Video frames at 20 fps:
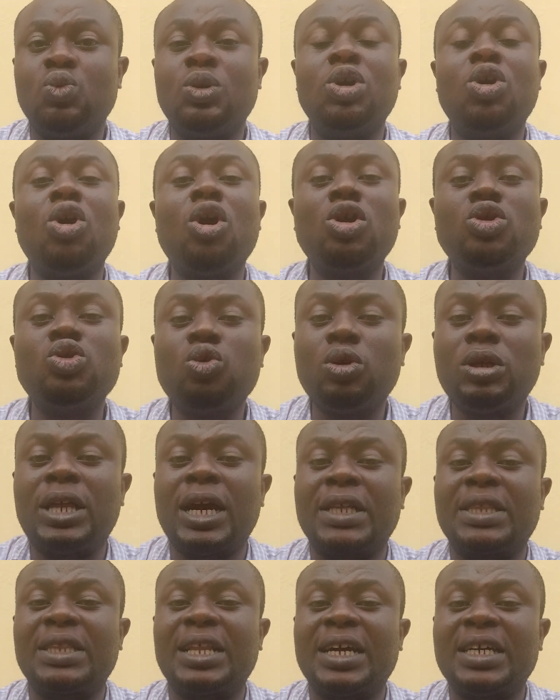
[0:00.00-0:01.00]
We all know
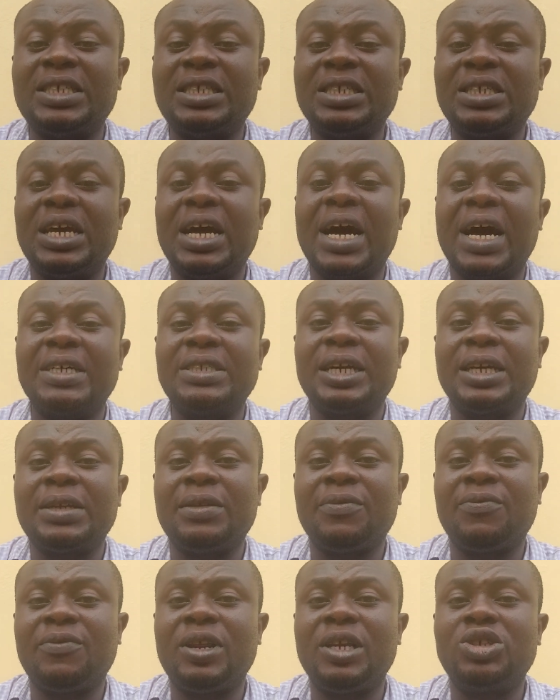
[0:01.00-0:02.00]
that Nigeria has an
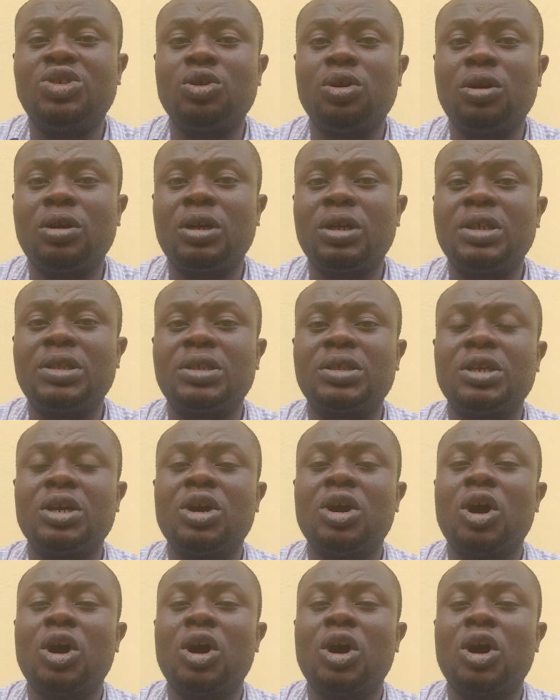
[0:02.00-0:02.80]
inflation rate